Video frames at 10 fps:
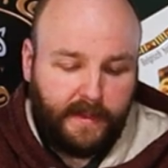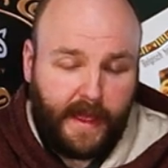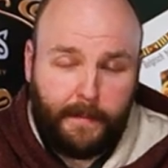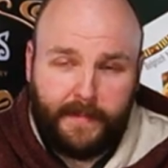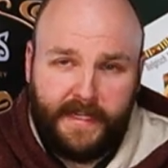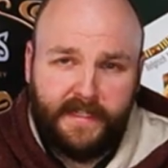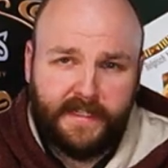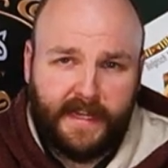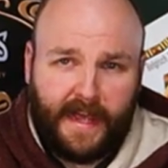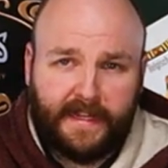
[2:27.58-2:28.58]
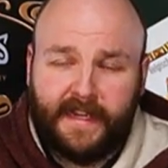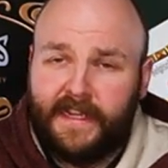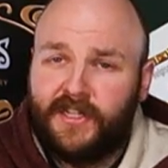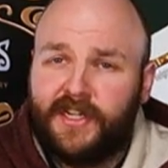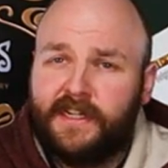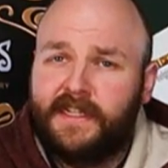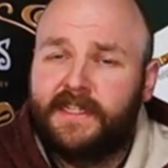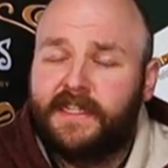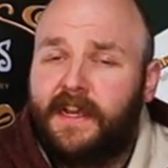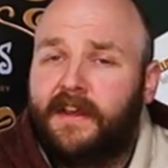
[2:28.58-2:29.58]
That means that Asia
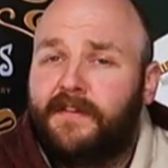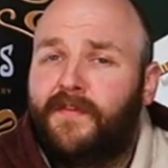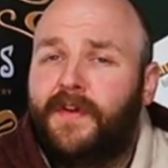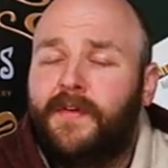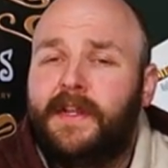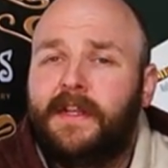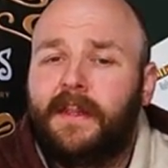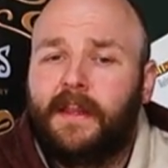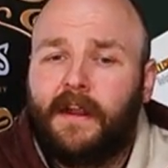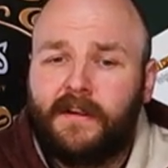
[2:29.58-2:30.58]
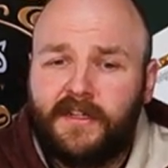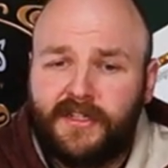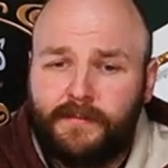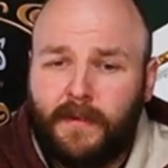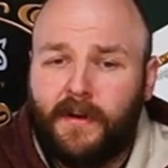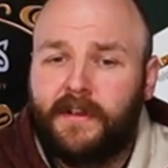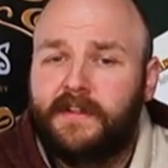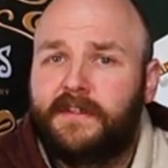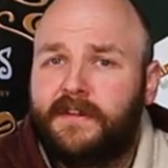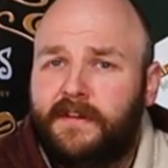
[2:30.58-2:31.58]
is a very large
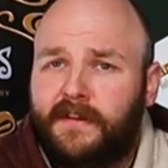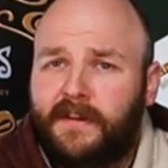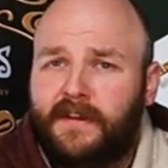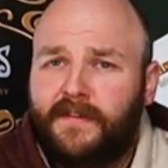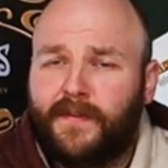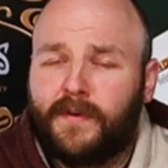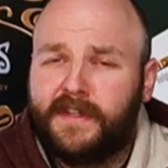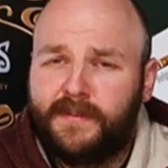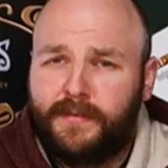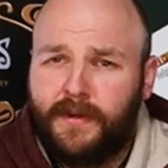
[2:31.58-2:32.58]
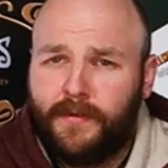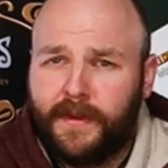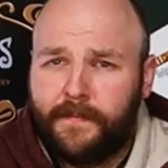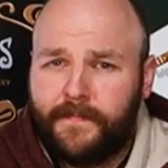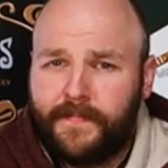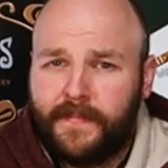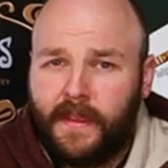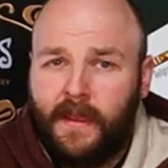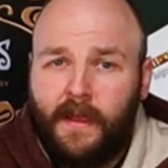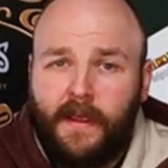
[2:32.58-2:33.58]
market for this brewery.
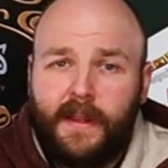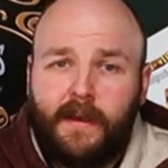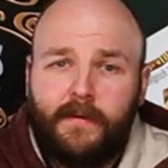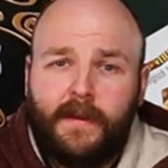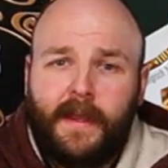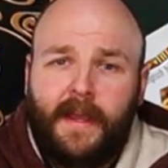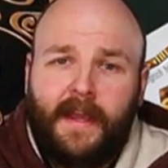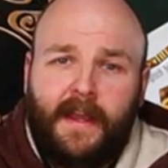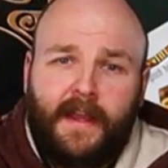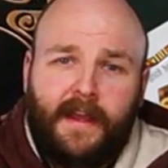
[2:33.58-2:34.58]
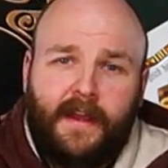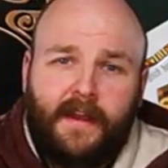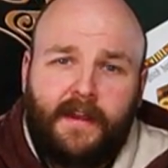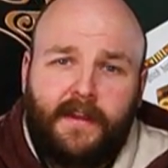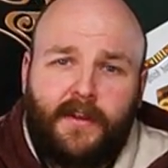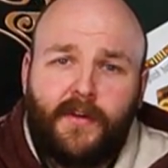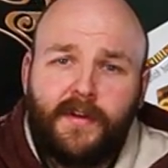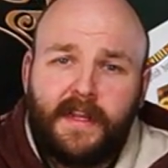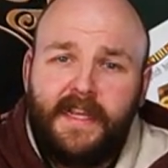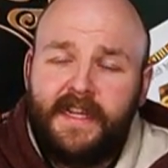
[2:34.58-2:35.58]
Now,
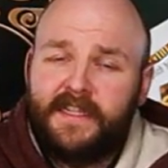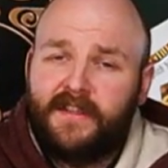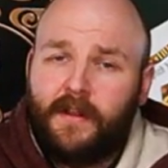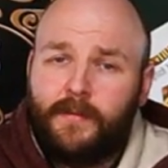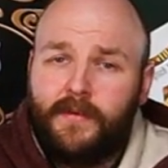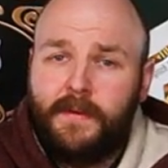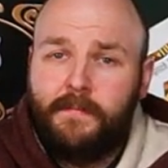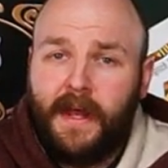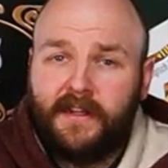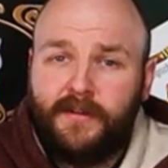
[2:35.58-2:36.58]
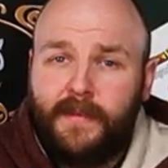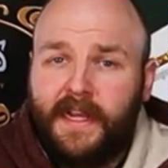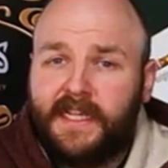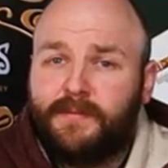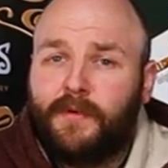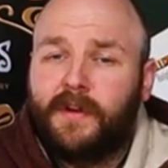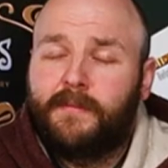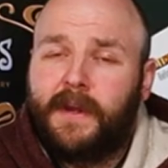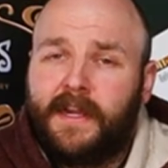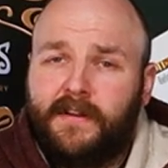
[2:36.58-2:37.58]
currently it's all brewed in Belgium and
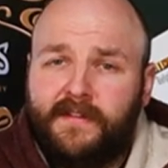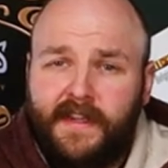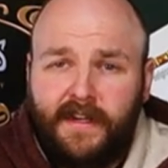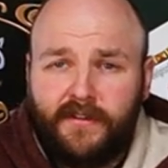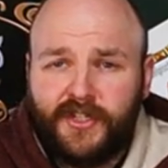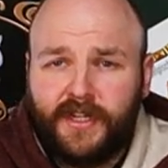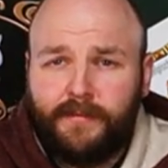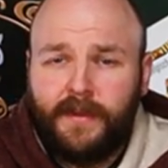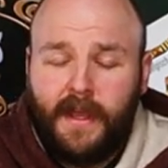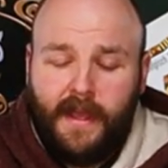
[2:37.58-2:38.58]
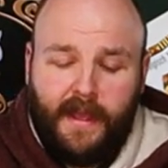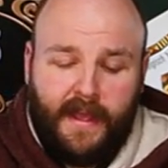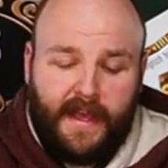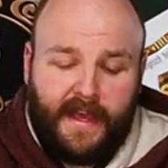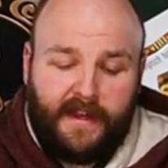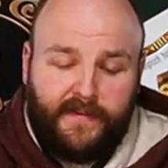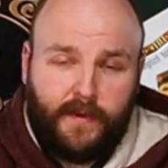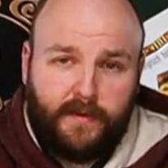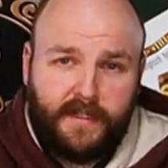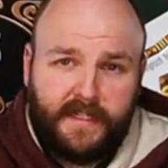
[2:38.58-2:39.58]
exported by container ship. And of
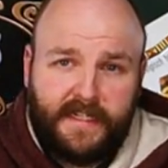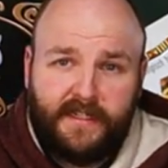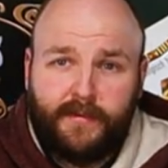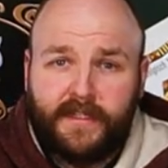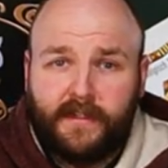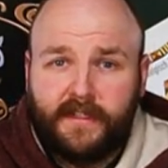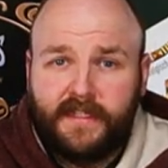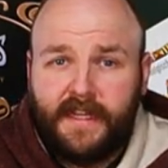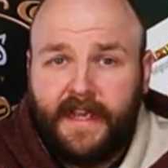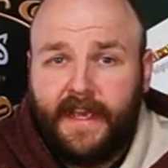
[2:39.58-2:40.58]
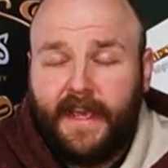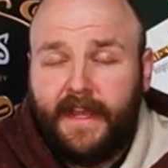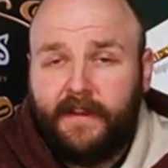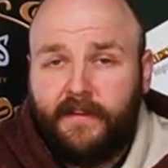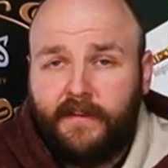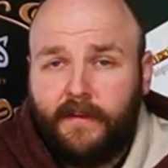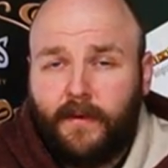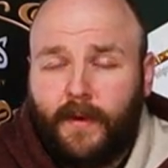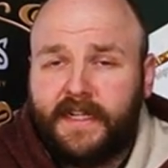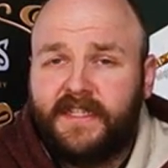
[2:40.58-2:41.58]
course, this results in
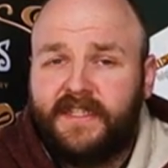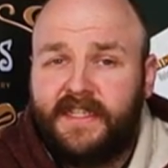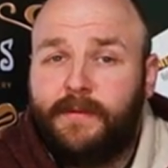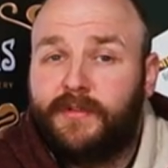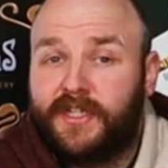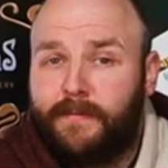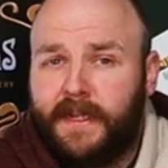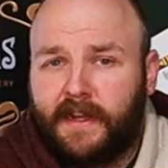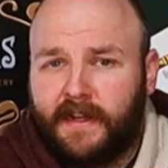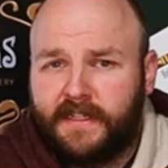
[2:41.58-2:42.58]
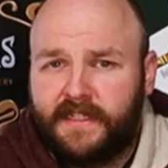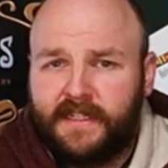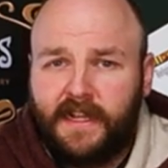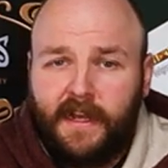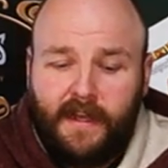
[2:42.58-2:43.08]
quite steep shipping costs,